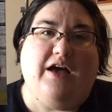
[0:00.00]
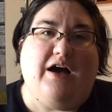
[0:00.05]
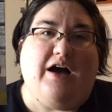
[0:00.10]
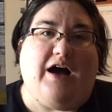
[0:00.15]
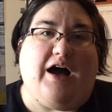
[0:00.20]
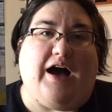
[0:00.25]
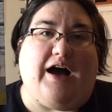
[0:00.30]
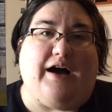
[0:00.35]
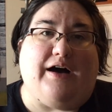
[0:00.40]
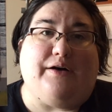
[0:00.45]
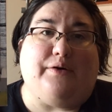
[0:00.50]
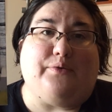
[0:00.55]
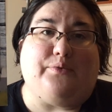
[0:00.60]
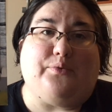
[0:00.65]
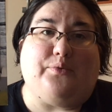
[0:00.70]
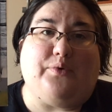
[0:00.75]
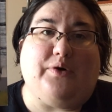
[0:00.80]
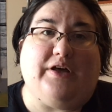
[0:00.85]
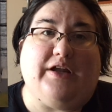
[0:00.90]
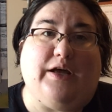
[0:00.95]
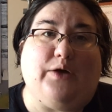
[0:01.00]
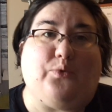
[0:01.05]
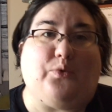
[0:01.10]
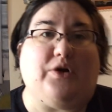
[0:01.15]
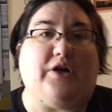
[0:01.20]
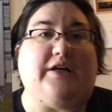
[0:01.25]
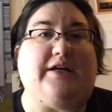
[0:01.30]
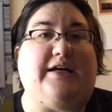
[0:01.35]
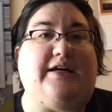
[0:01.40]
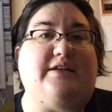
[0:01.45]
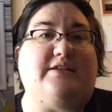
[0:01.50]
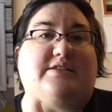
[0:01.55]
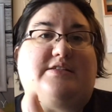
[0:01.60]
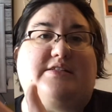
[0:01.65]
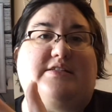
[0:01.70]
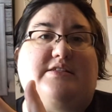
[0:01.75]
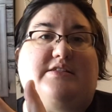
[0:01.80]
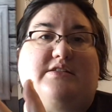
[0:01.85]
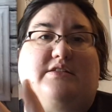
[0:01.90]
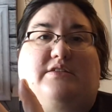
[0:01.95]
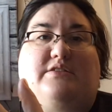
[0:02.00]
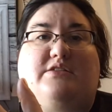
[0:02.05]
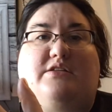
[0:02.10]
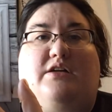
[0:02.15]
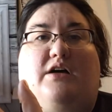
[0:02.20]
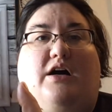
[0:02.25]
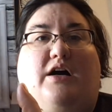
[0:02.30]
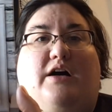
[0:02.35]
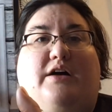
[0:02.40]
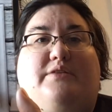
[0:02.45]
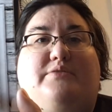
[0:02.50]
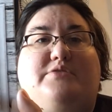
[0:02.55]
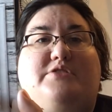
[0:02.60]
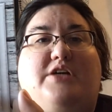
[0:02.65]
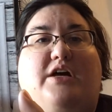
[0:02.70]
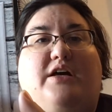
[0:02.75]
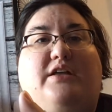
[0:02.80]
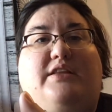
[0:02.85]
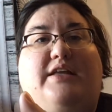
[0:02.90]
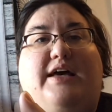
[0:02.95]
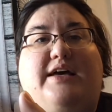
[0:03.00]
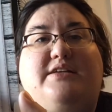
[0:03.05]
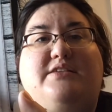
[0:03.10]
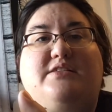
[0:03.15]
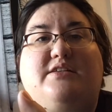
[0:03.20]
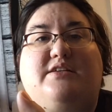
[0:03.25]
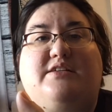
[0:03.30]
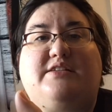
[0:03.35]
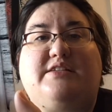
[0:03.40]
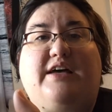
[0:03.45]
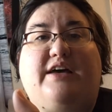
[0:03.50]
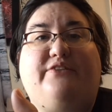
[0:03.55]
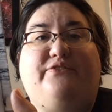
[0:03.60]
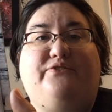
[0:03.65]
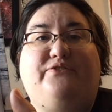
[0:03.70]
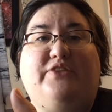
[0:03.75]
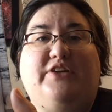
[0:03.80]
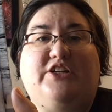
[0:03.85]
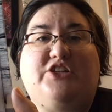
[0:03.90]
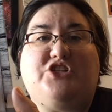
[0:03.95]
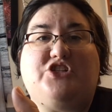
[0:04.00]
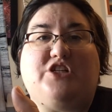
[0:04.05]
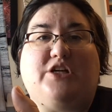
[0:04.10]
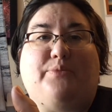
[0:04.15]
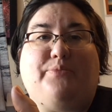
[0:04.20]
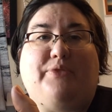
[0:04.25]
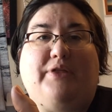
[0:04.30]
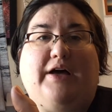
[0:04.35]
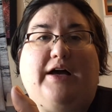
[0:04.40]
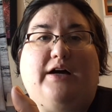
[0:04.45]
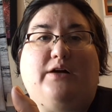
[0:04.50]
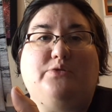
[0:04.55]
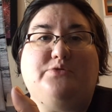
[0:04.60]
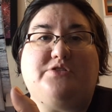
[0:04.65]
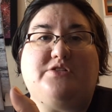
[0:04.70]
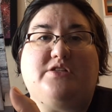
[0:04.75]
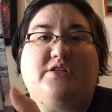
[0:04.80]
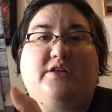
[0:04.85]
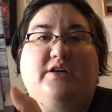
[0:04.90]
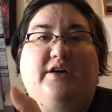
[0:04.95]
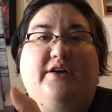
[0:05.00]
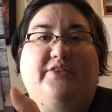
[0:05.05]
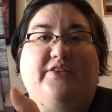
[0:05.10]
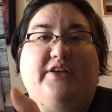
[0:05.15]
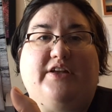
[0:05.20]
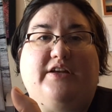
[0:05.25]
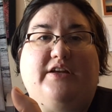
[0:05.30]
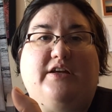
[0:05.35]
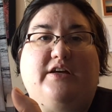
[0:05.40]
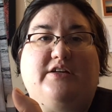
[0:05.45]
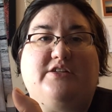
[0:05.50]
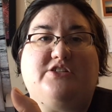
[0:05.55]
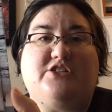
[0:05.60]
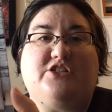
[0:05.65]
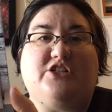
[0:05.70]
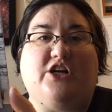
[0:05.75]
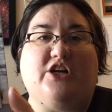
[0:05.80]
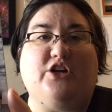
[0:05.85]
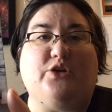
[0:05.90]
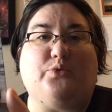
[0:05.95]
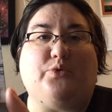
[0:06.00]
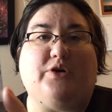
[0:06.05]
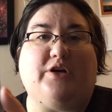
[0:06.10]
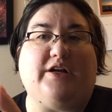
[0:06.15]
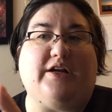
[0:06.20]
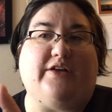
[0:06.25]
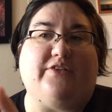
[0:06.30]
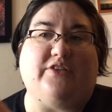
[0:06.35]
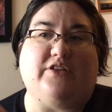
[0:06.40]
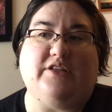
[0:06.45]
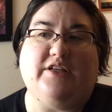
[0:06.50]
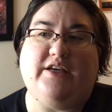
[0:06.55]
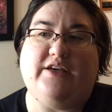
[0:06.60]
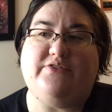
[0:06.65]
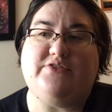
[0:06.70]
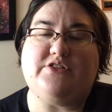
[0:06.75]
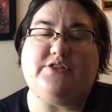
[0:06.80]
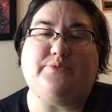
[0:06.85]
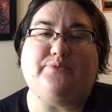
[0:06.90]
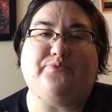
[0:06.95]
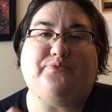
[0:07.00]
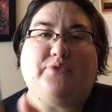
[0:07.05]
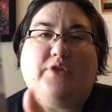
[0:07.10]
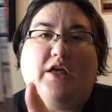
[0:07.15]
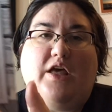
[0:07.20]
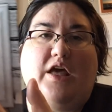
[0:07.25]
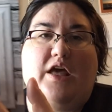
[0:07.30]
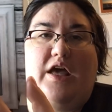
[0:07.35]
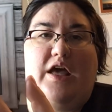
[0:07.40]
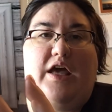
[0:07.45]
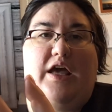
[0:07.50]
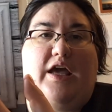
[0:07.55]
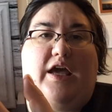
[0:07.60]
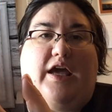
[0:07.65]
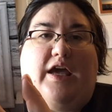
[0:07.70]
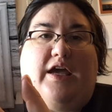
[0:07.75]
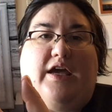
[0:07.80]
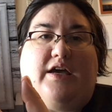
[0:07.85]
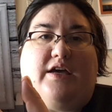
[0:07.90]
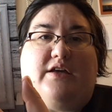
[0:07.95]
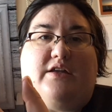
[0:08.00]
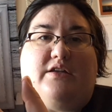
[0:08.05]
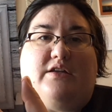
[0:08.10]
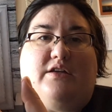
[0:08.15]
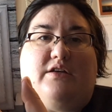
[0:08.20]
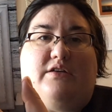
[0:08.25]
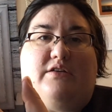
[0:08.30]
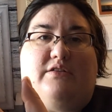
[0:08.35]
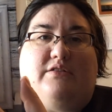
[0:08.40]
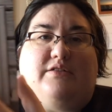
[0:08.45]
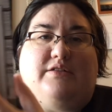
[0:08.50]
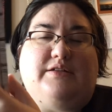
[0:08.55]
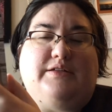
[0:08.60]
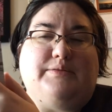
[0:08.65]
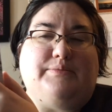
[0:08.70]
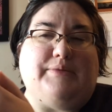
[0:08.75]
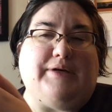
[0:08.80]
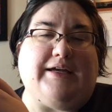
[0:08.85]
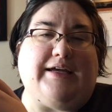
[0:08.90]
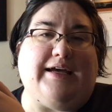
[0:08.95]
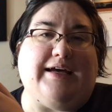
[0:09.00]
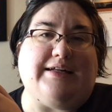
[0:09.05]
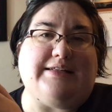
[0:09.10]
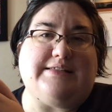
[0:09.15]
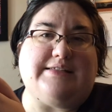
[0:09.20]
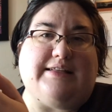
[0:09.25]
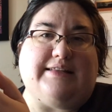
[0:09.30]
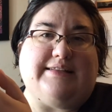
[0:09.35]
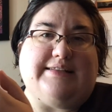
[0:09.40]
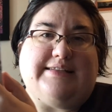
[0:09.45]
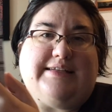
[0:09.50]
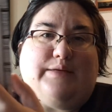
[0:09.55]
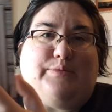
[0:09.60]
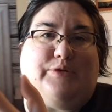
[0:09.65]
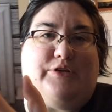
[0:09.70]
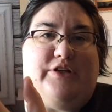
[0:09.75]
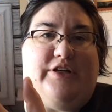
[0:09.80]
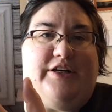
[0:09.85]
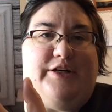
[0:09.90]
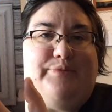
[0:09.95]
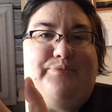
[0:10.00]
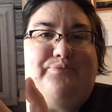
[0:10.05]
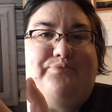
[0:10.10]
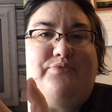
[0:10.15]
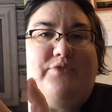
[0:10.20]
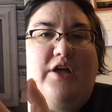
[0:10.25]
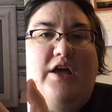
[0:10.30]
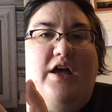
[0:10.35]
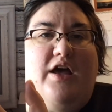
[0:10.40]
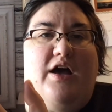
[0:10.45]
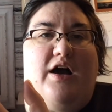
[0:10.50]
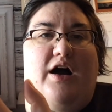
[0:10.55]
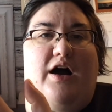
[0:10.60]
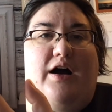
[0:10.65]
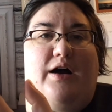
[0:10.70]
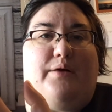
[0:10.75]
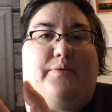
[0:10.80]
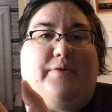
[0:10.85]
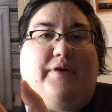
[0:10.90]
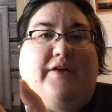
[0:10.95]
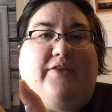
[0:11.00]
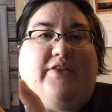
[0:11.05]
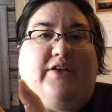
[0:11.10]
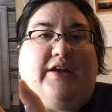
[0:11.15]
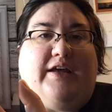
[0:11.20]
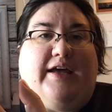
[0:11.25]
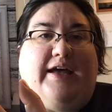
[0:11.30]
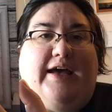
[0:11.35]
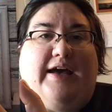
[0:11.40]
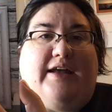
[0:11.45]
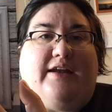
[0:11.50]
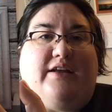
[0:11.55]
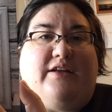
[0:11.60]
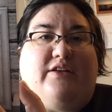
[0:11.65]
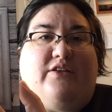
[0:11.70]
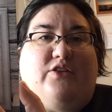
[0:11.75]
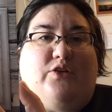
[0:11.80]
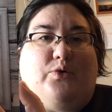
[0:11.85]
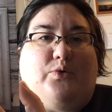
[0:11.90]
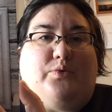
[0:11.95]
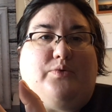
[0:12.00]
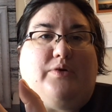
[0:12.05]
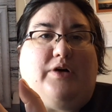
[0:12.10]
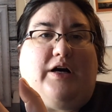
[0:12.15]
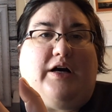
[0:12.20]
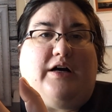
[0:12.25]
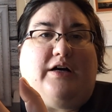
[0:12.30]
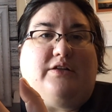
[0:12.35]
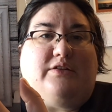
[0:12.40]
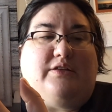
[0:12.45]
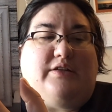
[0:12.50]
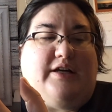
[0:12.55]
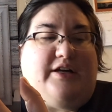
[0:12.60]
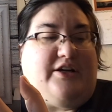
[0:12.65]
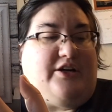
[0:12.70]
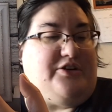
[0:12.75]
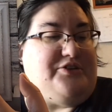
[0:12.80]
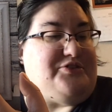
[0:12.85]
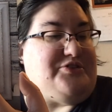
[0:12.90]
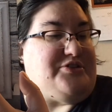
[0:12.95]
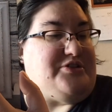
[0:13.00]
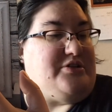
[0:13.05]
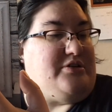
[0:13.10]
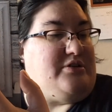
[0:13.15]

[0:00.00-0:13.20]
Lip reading: what I worked on since saw it last is I finished up the house and then started working on the leaves, and my cat's on the table here. And then I added the letters